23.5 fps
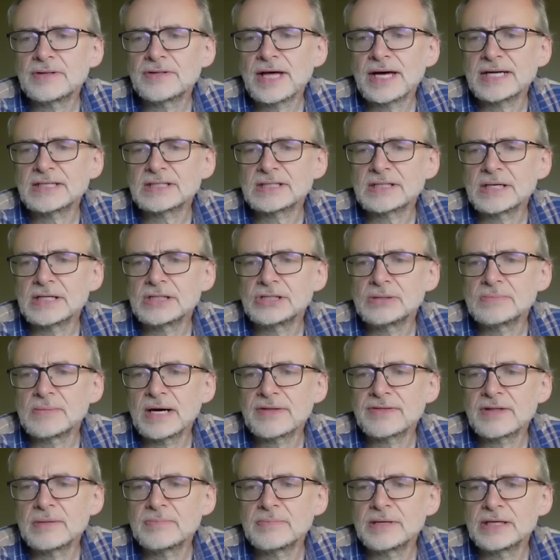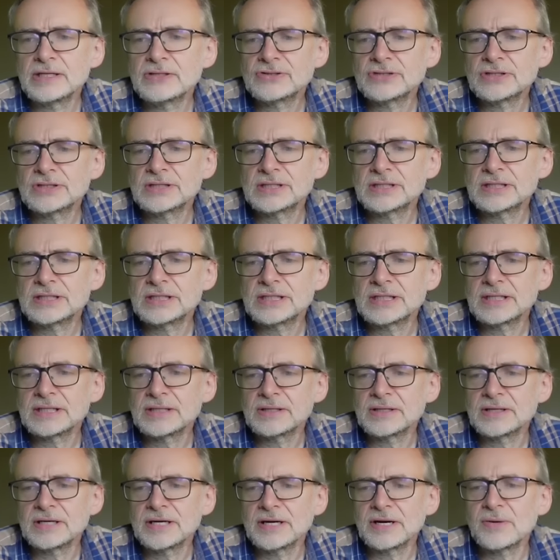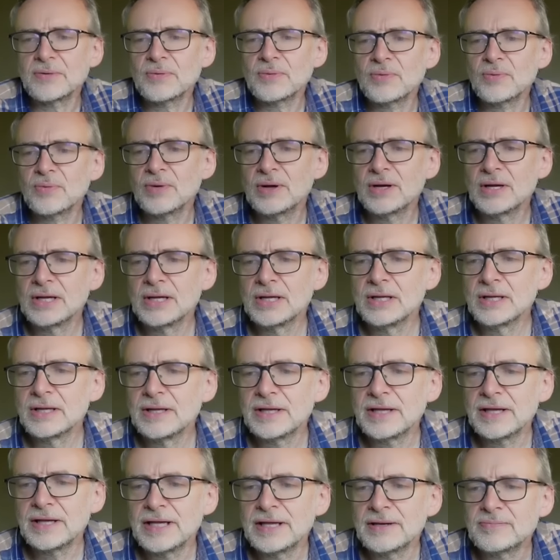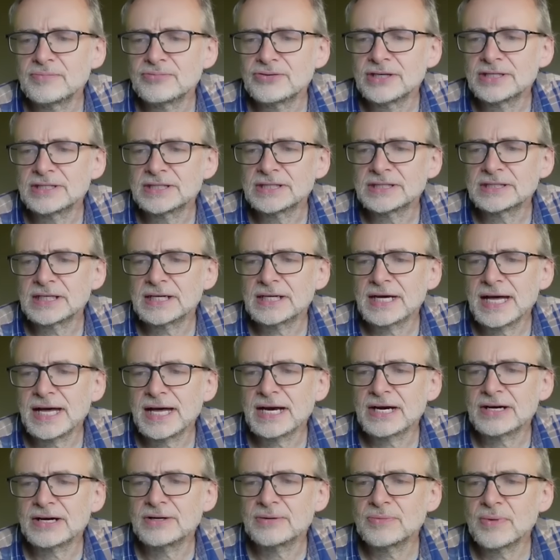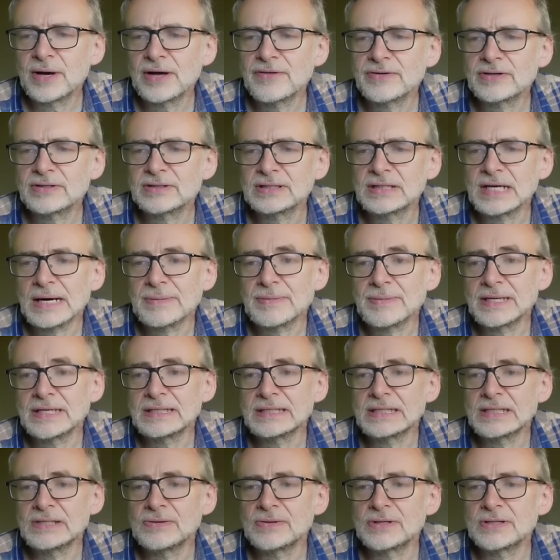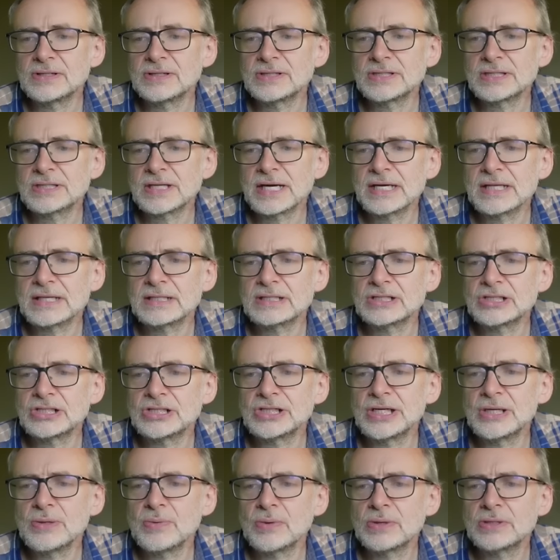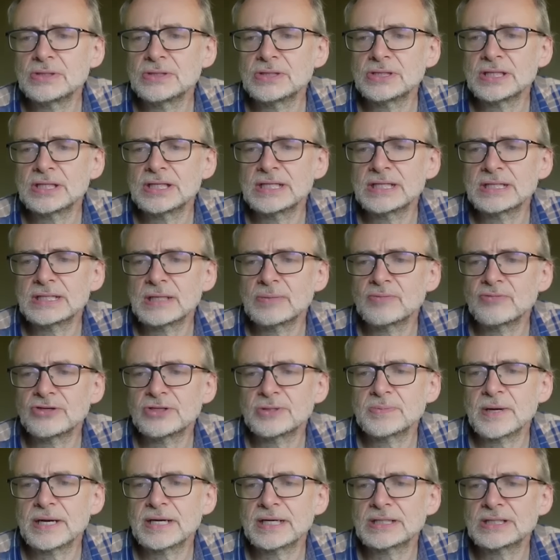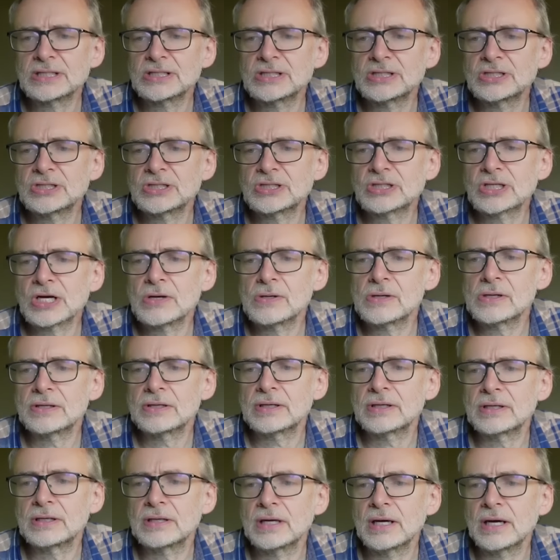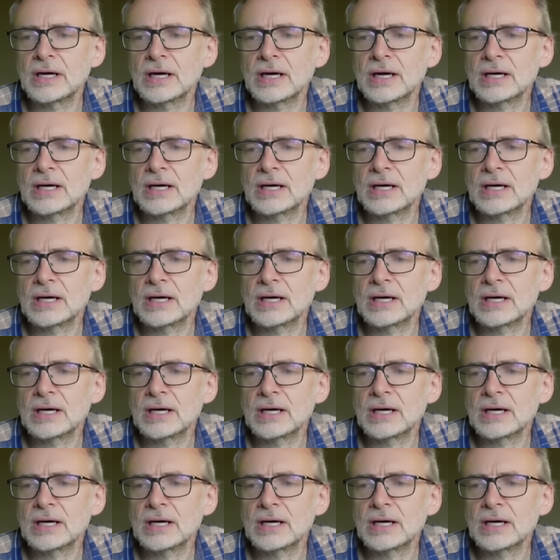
that stage you might then be interested in Princess Diana, and whether, I mean, you could say that she was in some respects stolen